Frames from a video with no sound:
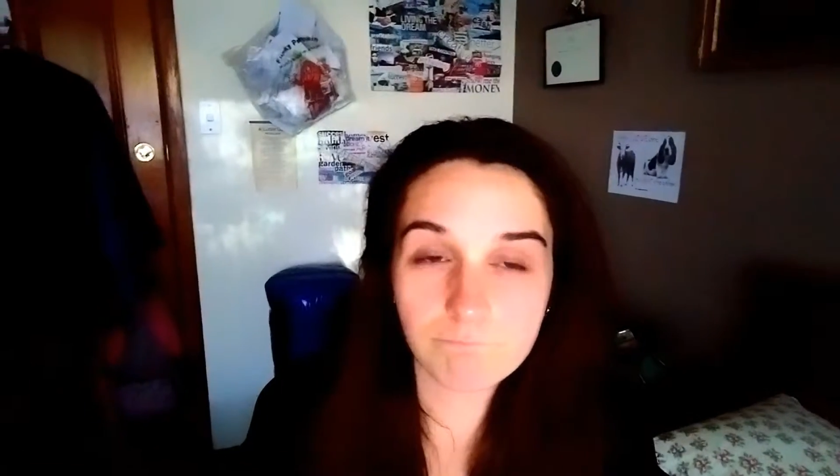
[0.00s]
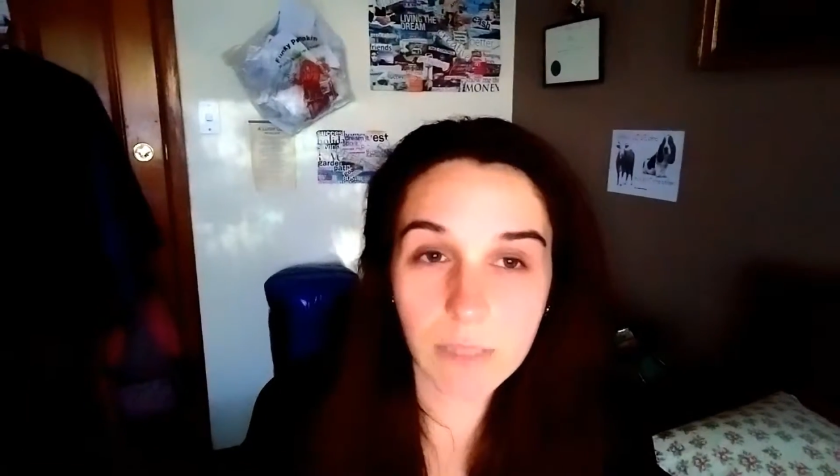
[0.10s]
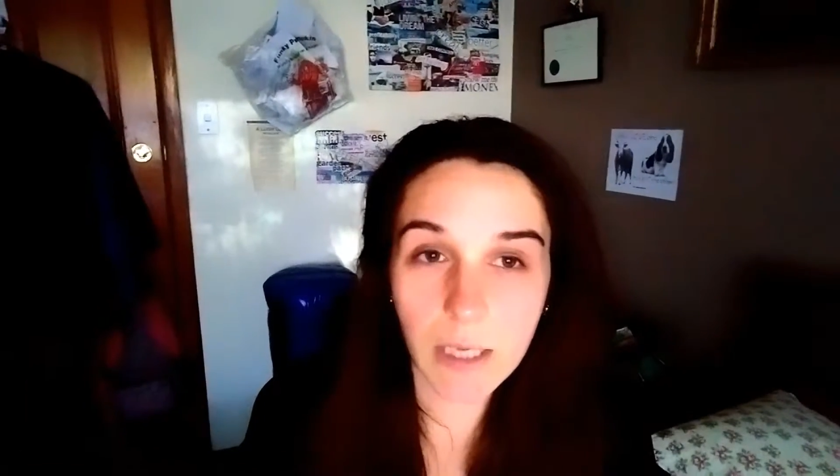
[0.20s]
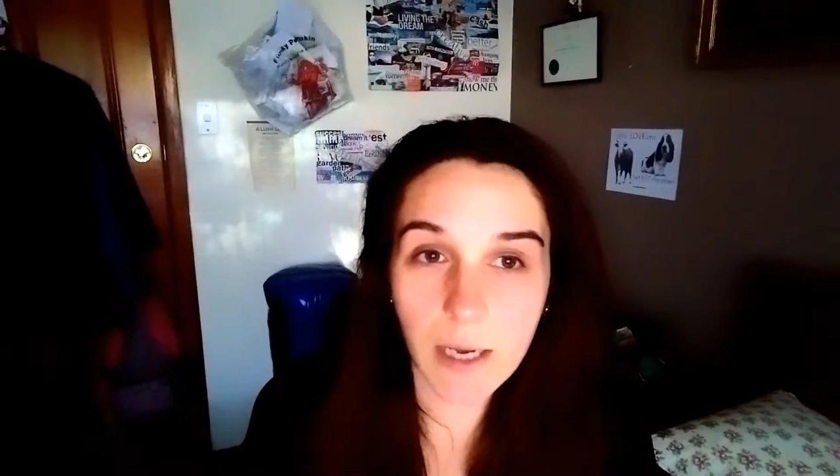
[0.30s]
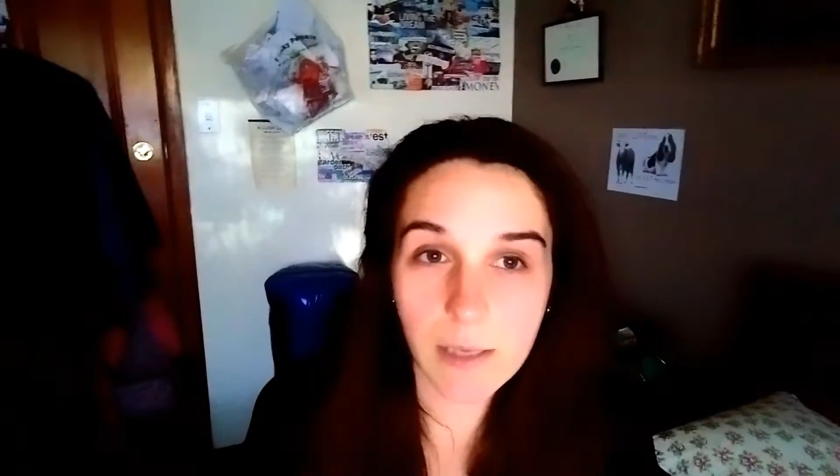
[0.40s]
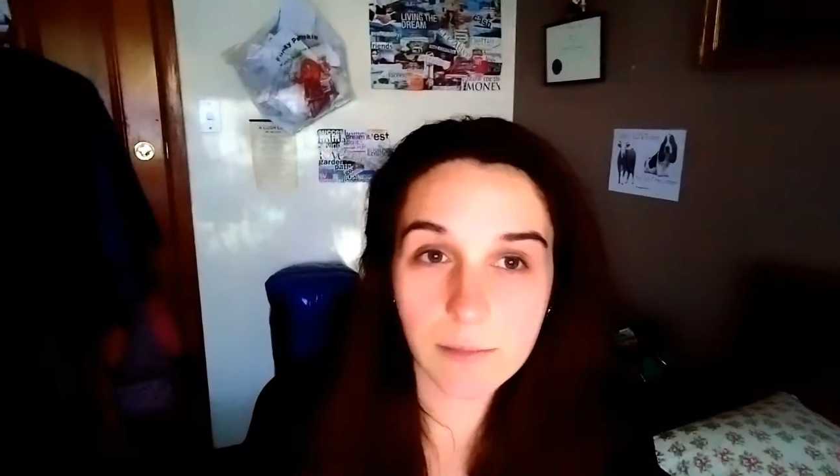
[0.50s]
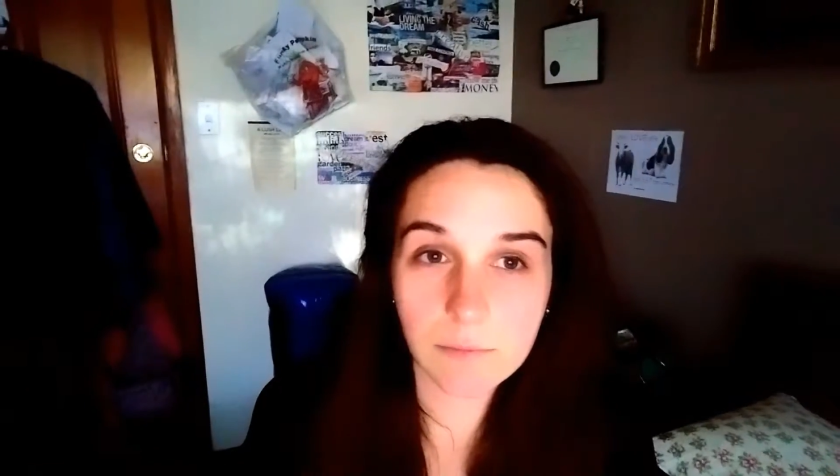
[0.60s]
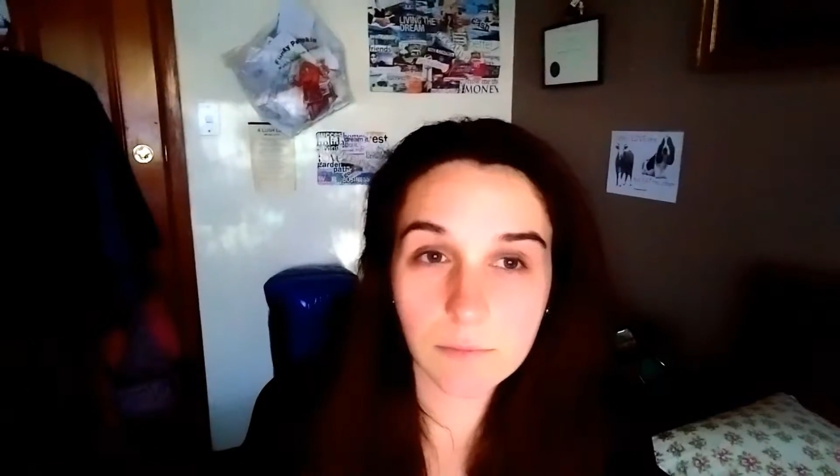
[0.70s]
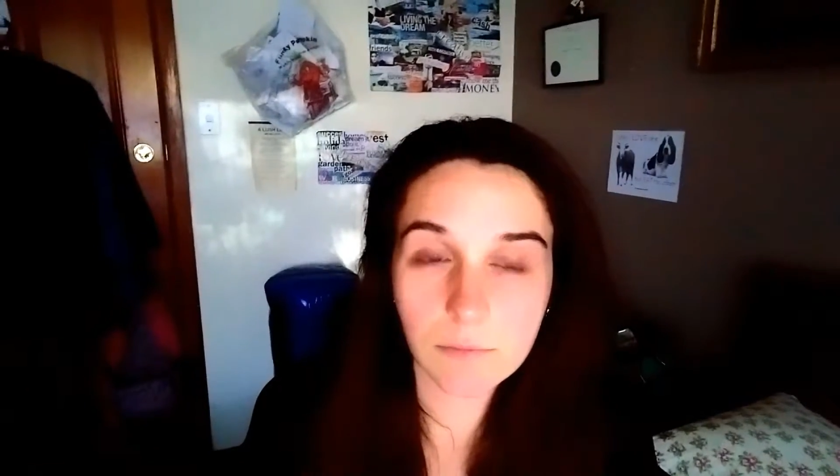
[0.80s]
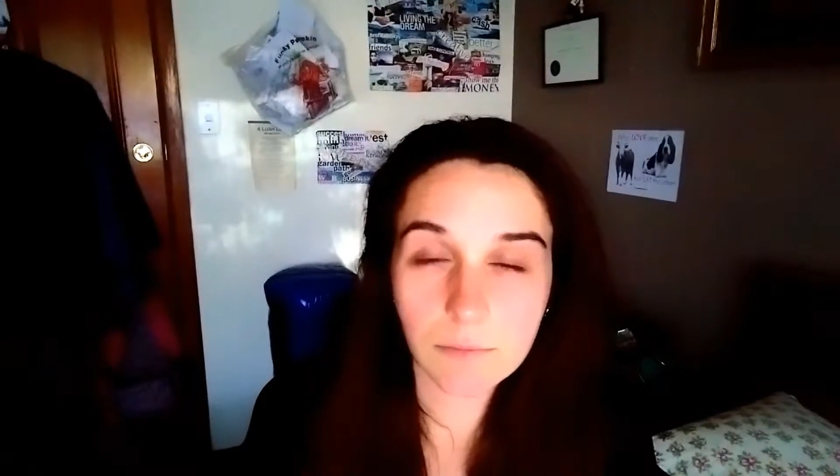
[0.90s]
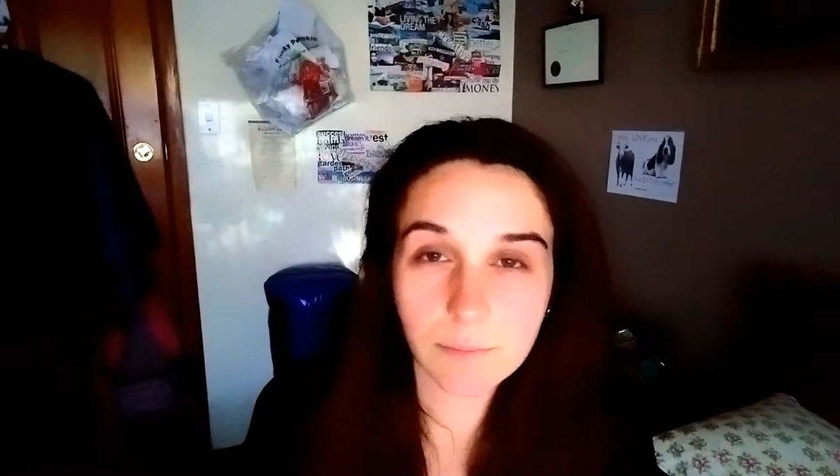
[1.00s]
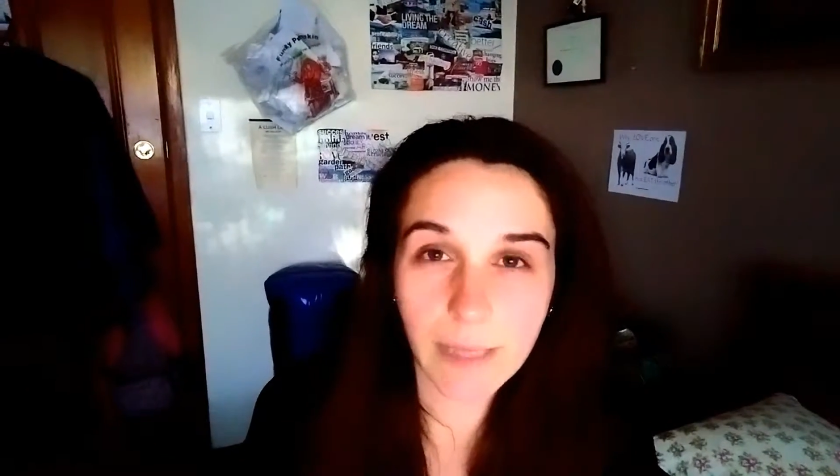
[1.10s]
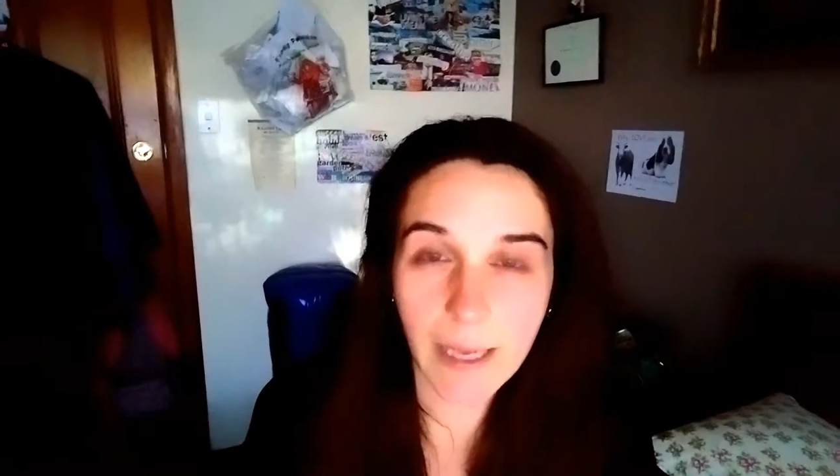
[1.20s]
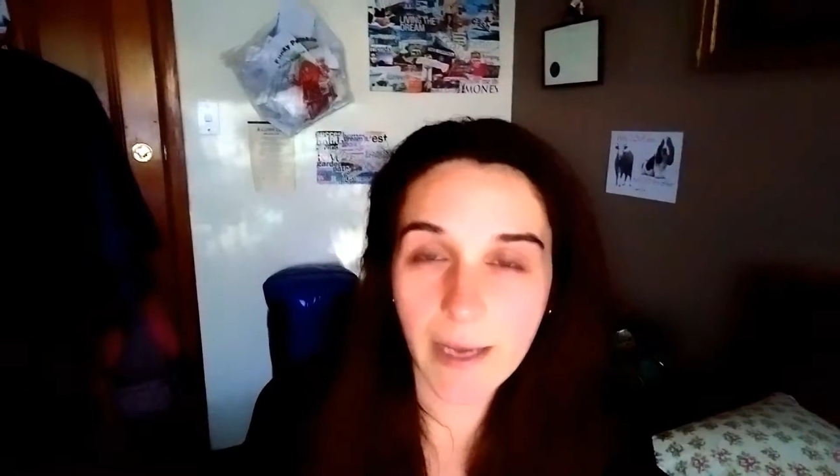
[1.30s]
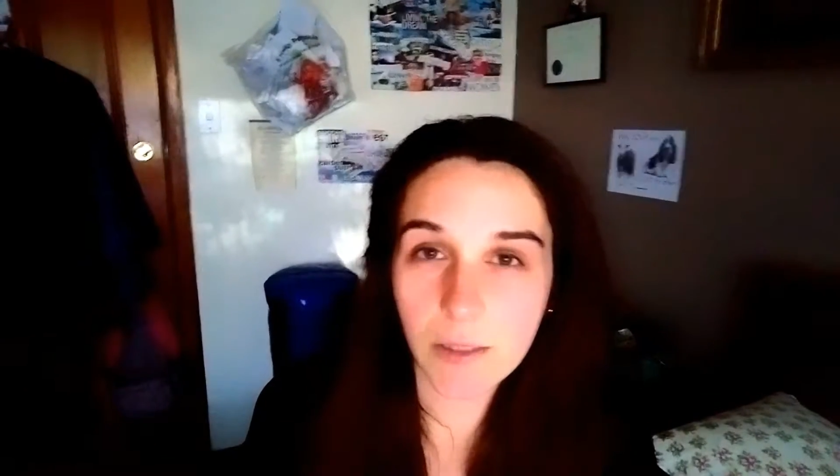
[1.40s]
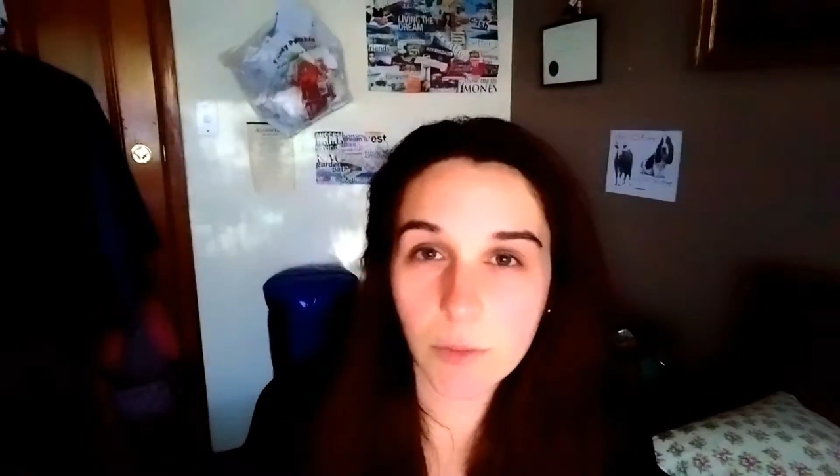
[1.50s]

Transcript: um, but how do